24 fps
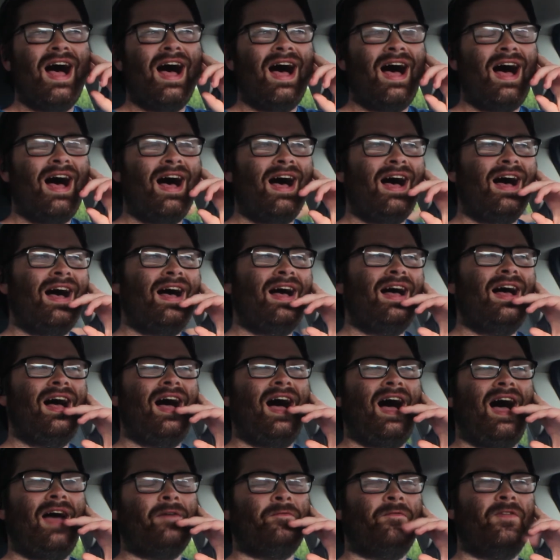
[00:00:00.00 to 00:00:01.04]

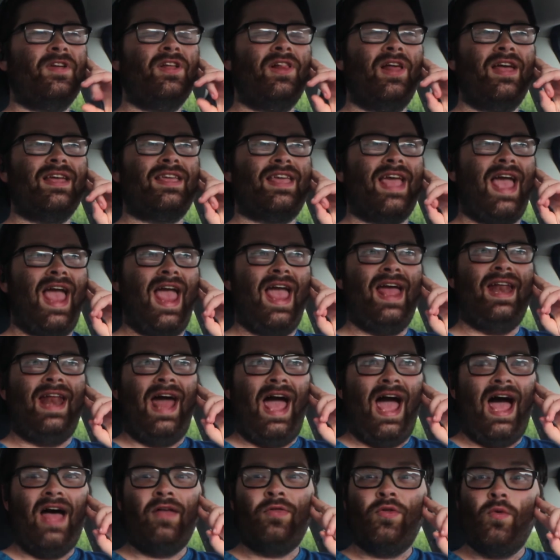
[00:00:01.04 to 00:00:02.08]
I feel like Anne
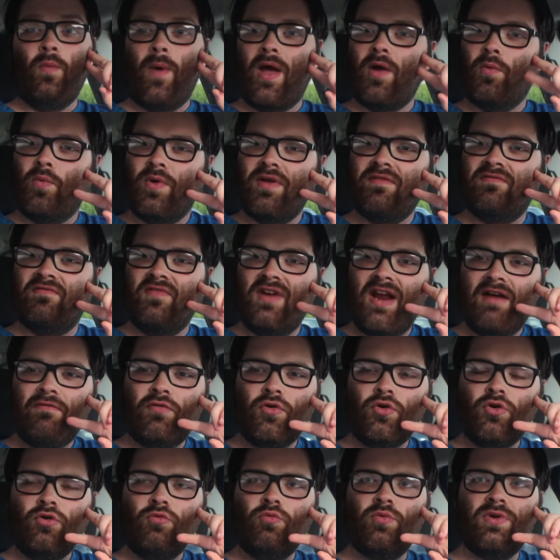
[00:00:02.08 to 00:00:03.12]
Hathaway, we've
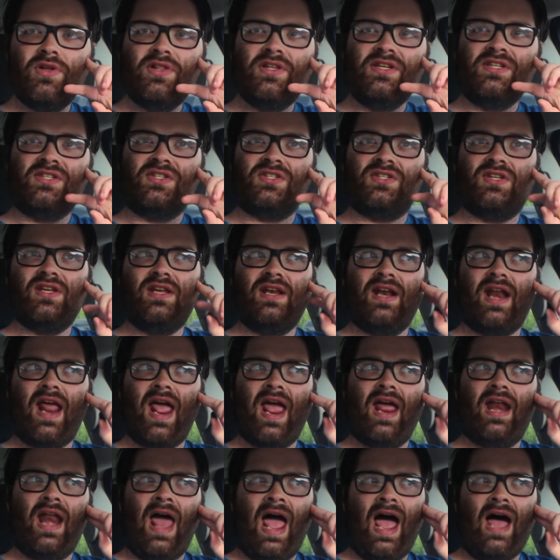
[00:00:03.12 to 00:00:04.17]
never really seen
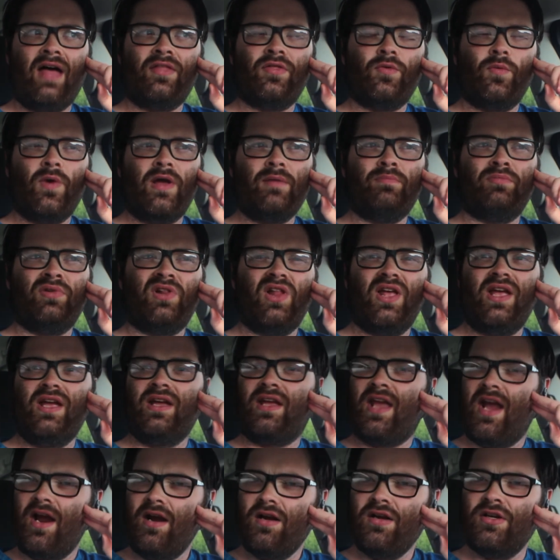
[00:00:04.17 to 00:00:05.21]
Anne Hathaway play a
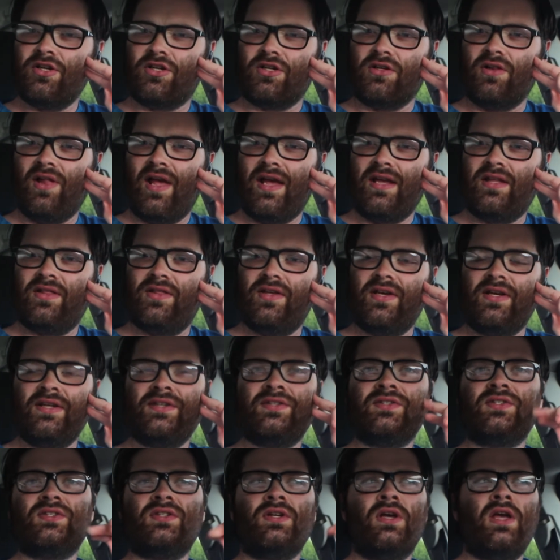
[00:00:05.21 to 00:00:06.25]
character like
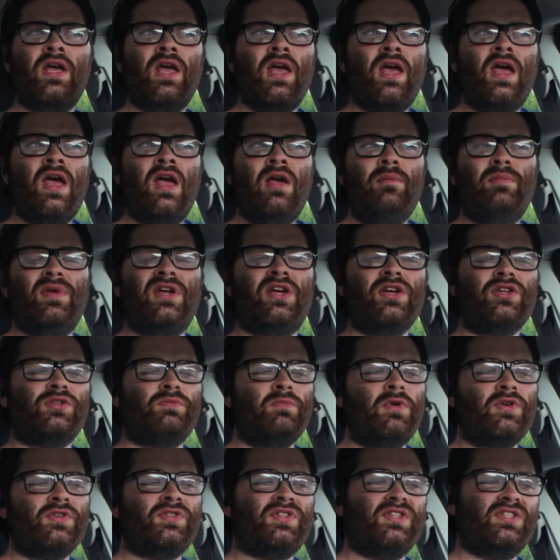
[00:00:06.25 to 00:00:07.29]
this, because
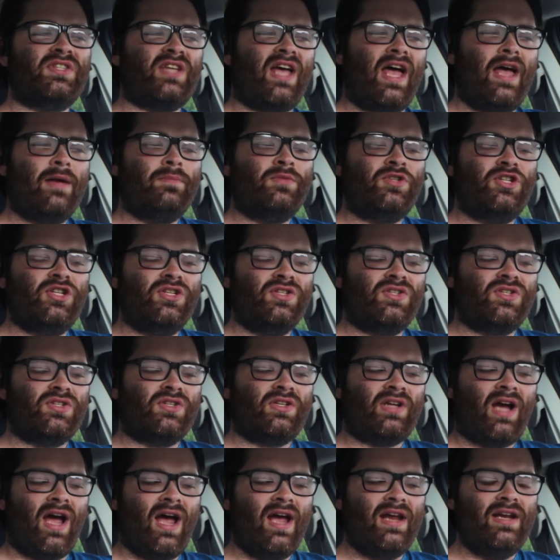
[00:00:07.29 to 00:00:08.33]
most of the time she's
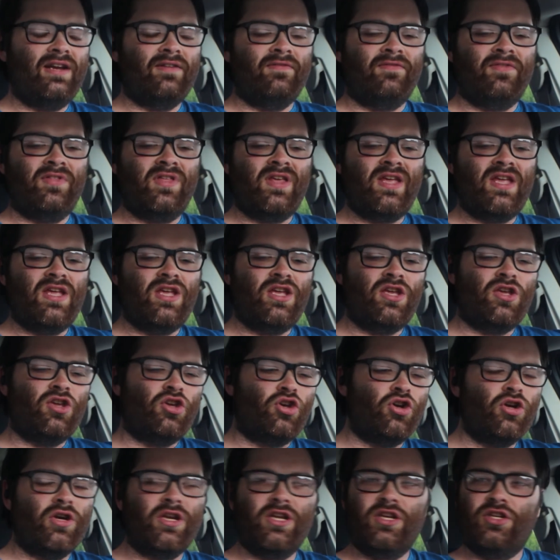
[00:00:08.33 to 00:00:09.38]
kind of the
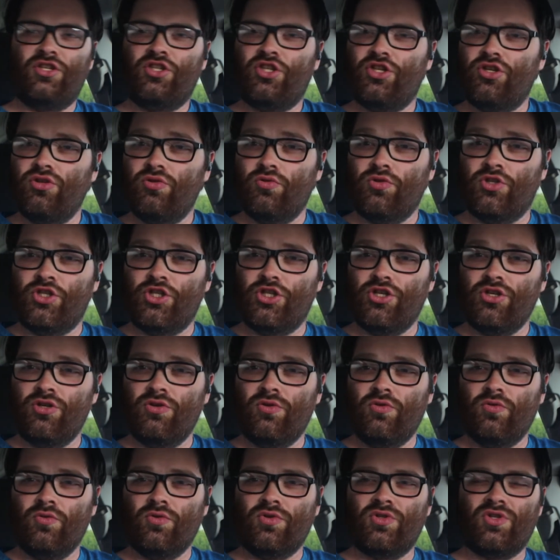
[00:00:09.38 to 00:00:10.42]
goody
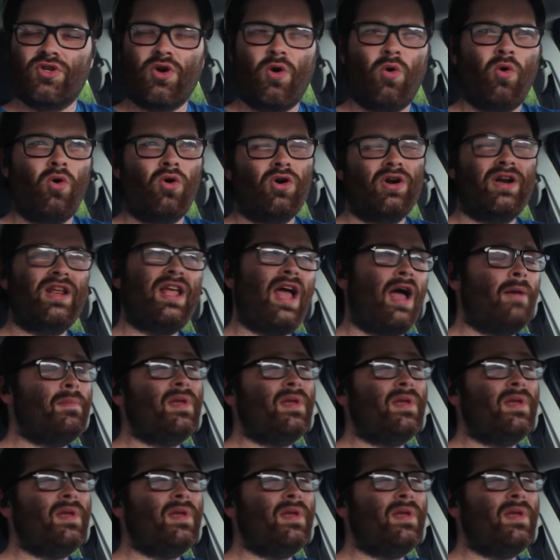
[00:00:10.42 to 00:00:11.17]
two-shoes, or, I